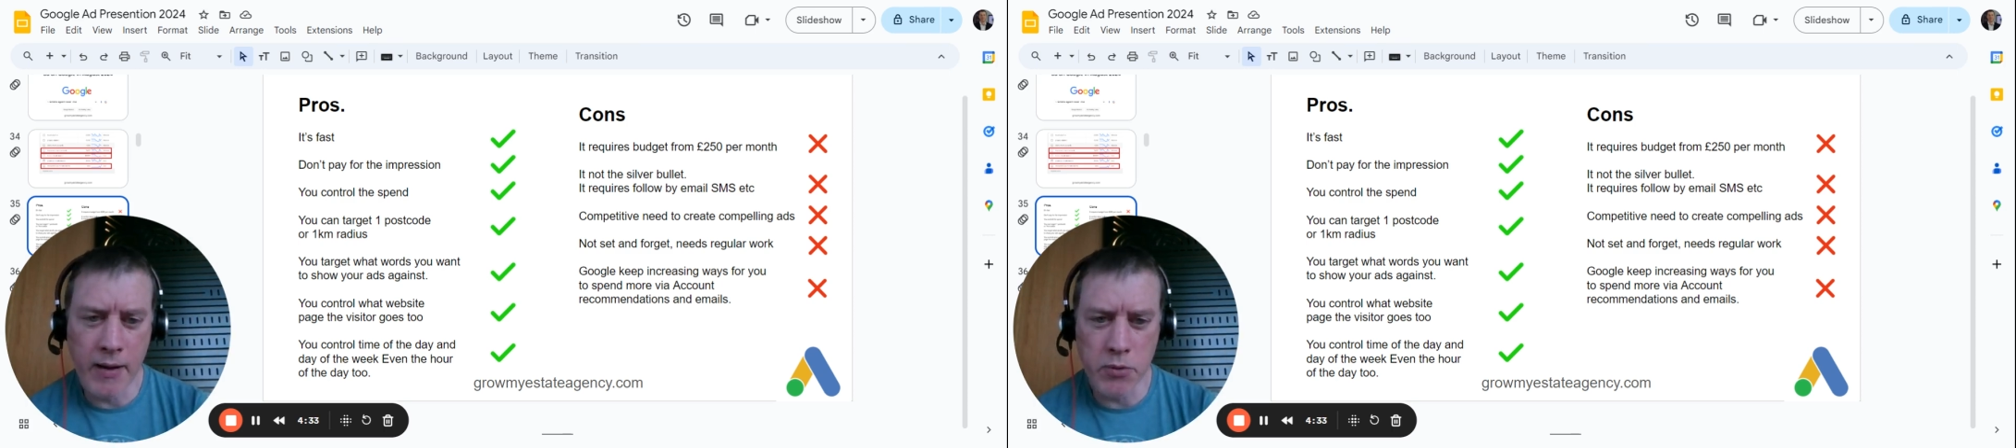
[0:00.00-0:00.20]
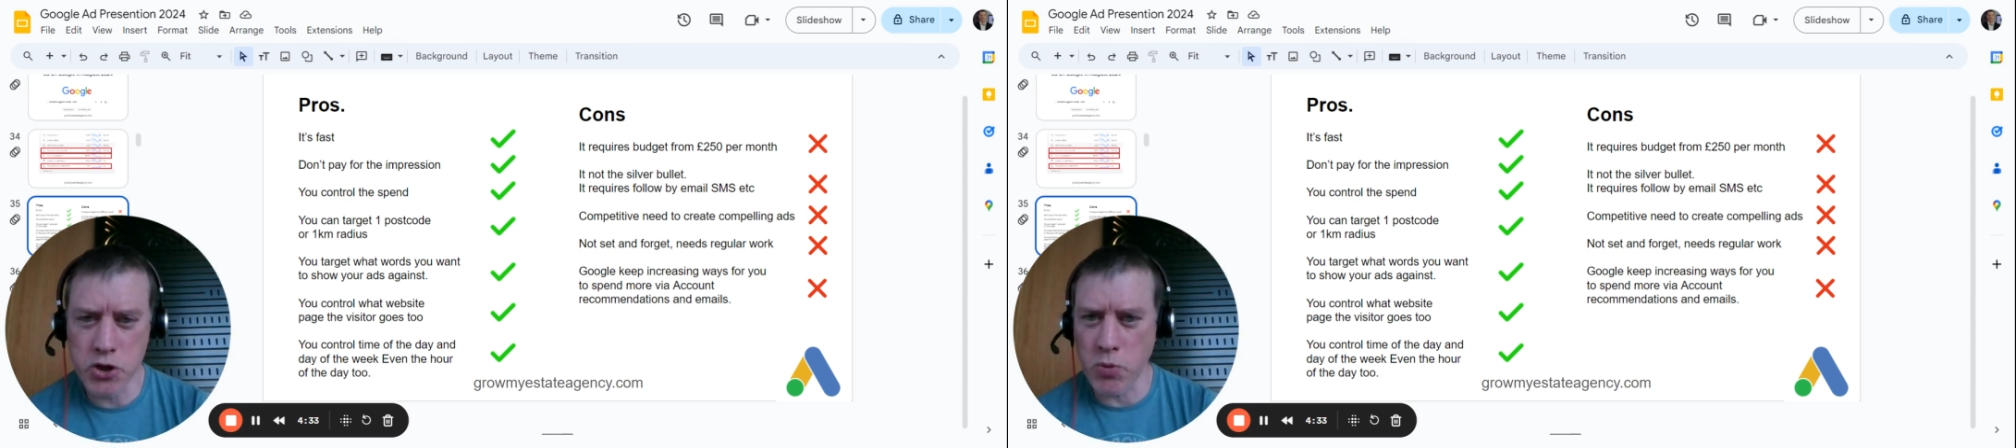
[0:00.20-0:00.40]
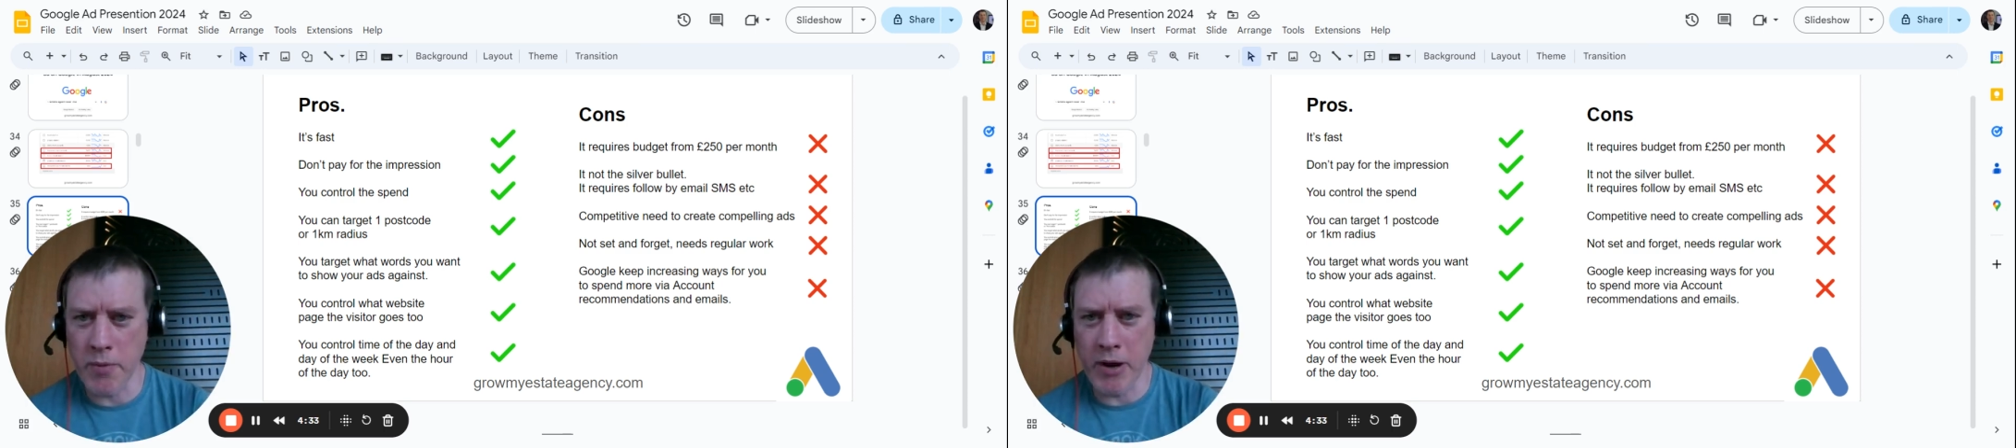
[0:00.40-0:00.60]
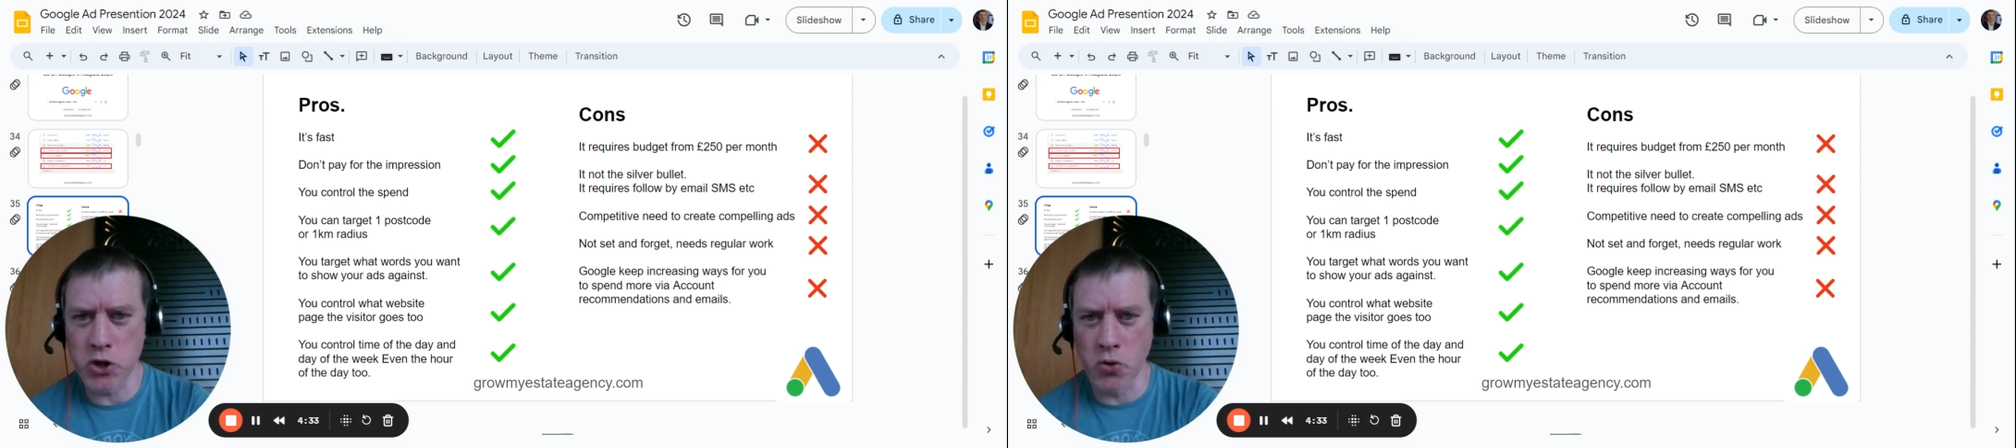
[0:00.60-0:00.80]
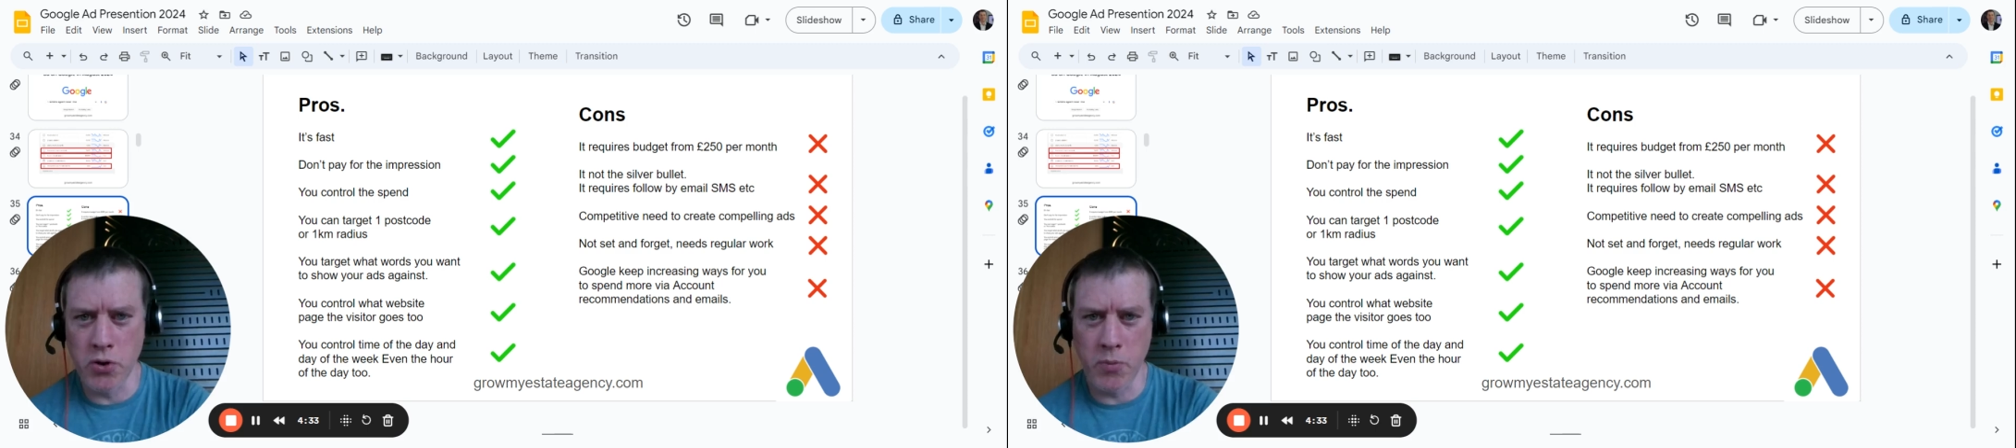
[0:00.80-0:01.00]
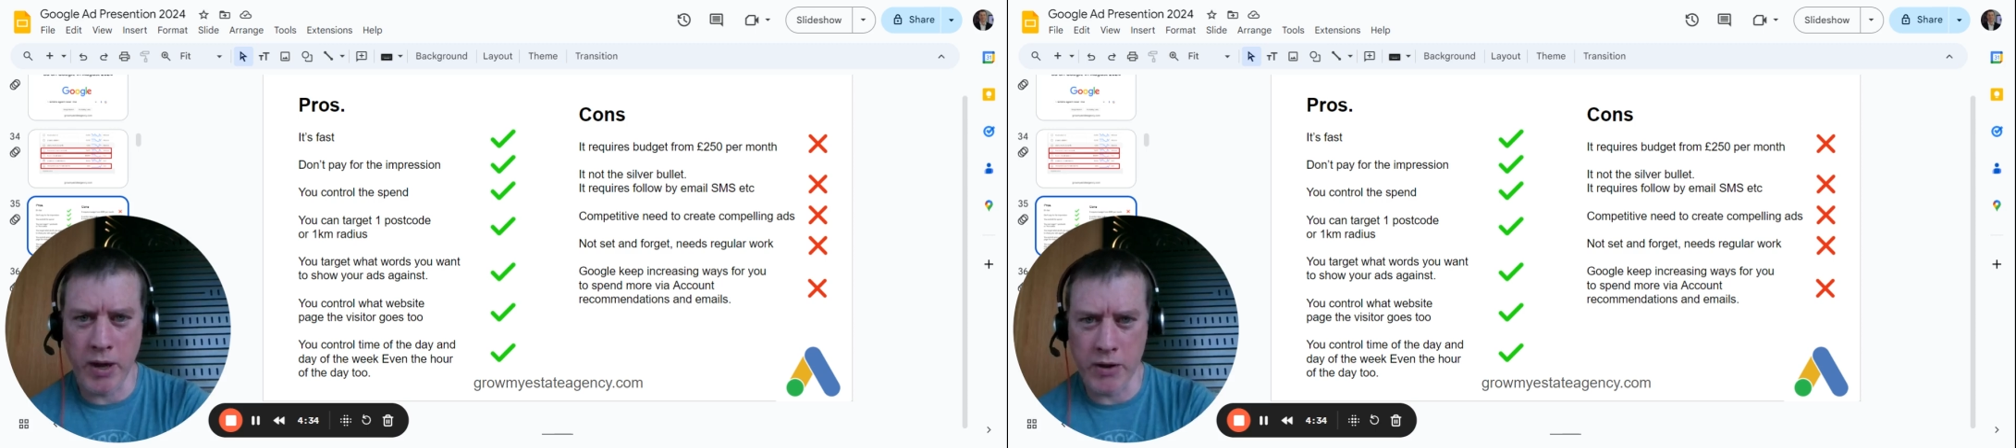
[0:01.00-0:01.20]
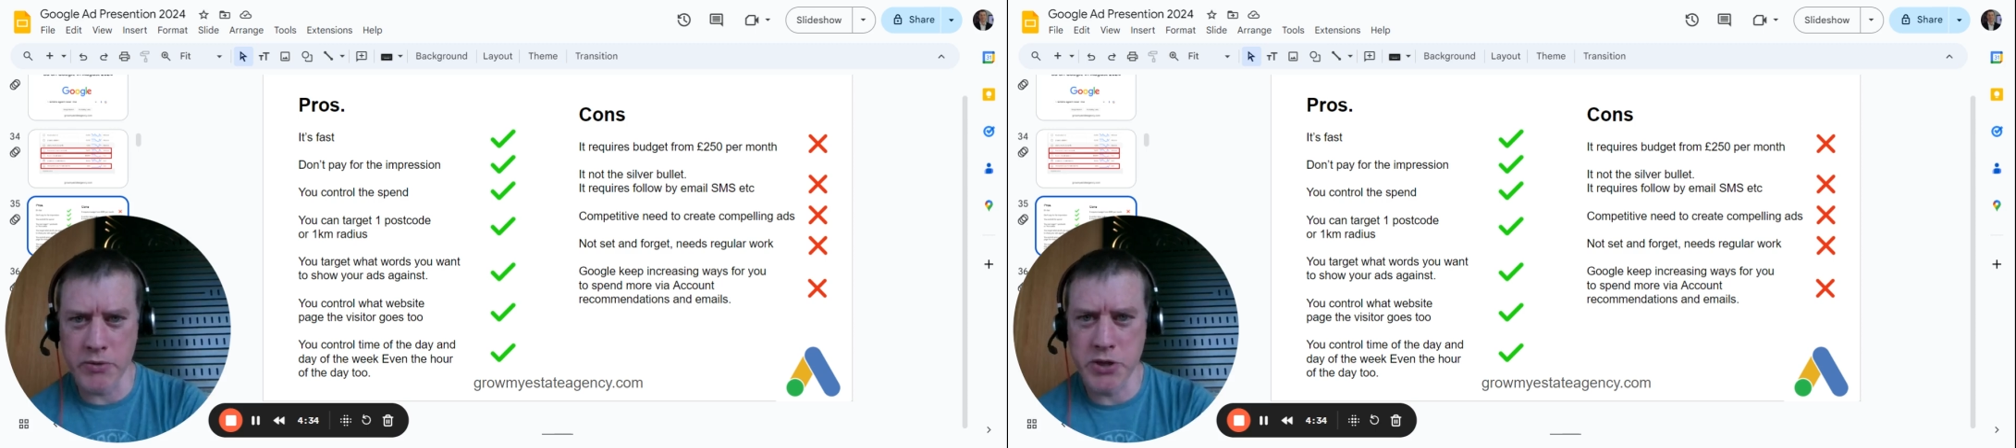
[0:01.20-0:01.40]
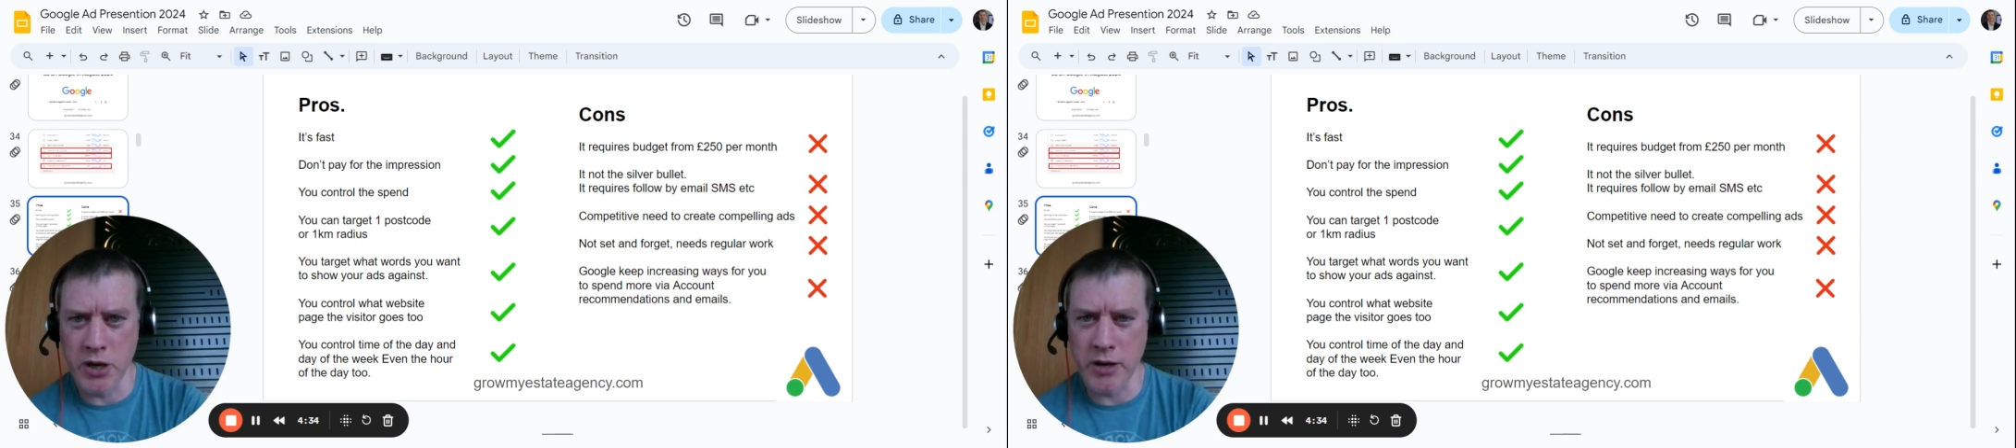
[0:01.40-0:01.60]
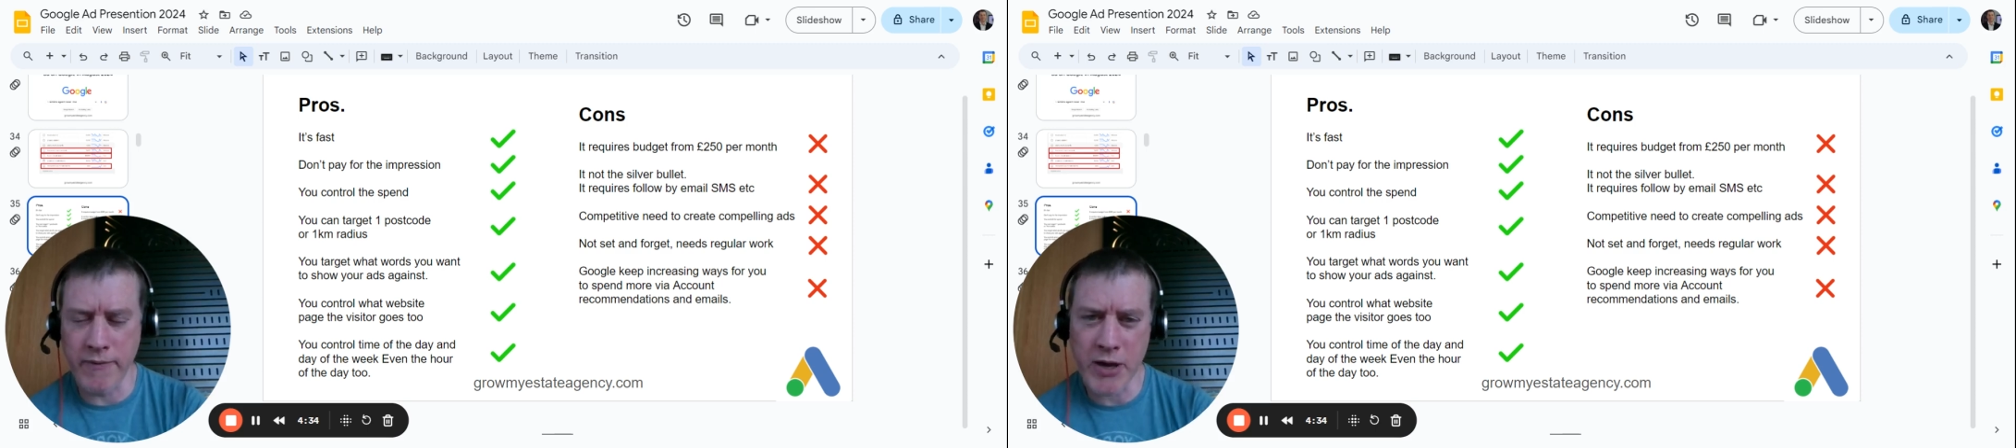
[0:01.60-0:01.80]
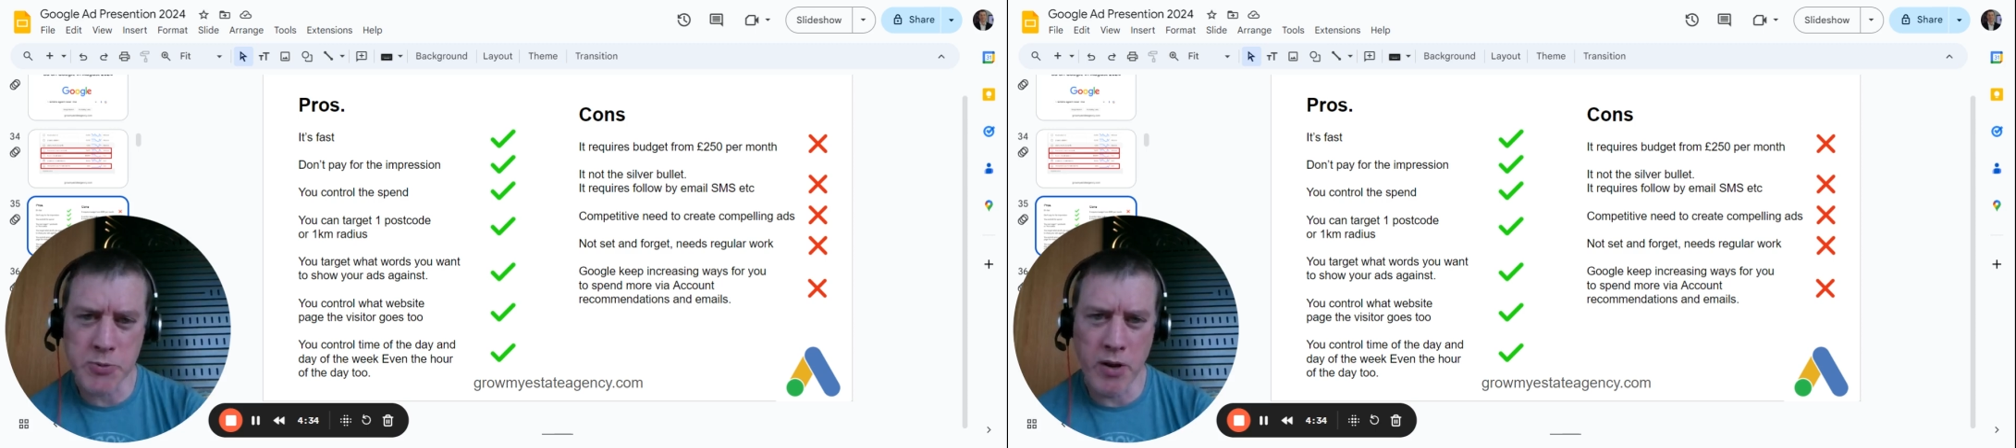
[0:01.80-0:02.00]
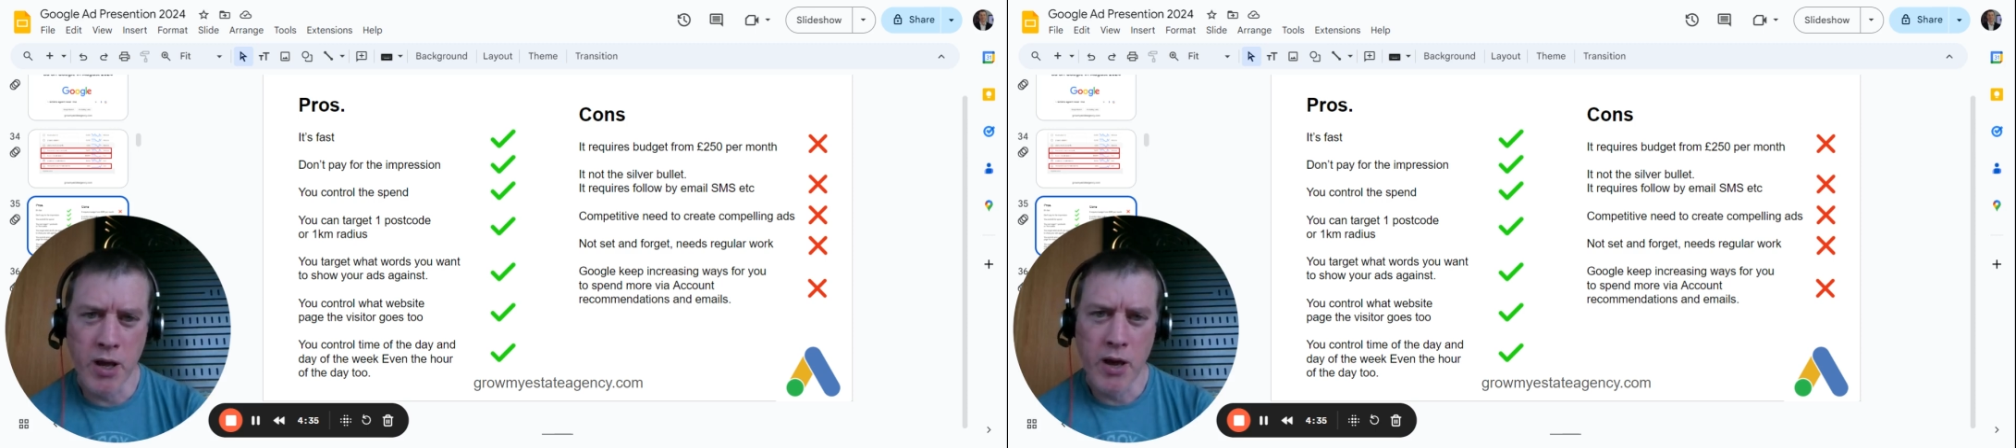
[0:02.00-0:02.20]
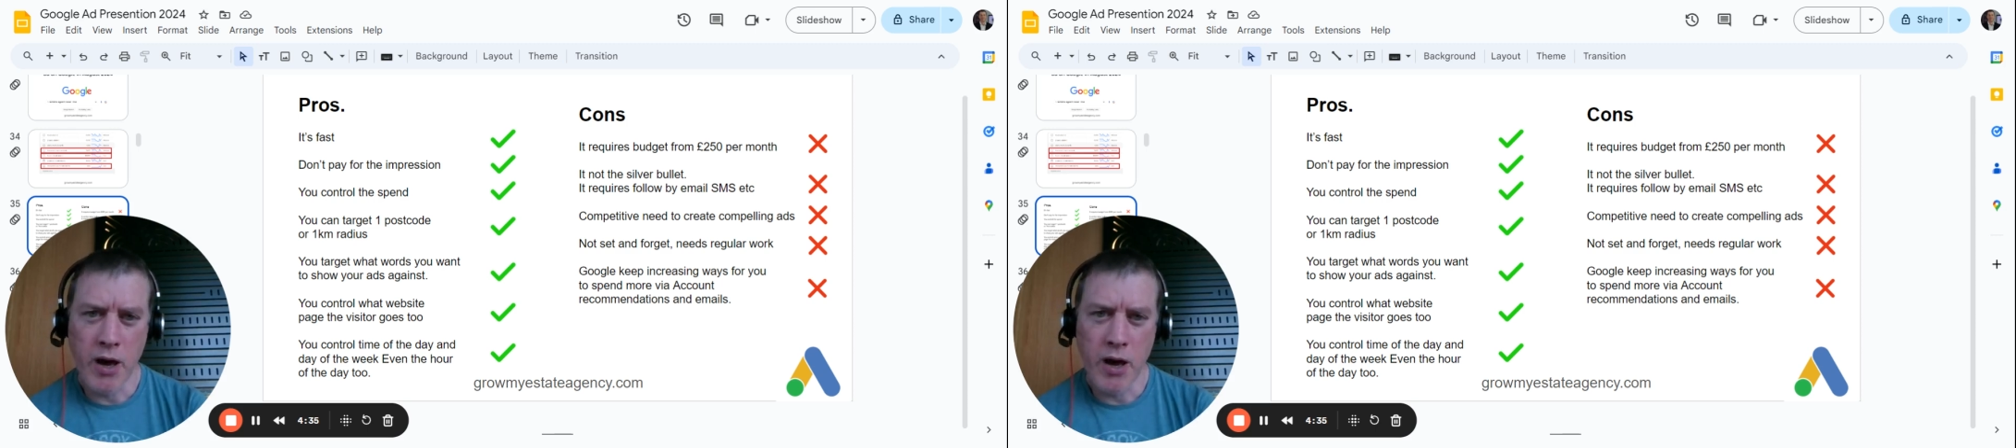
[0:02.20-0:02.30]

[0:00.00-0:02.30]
We just want to make sure that we get a return on the investment,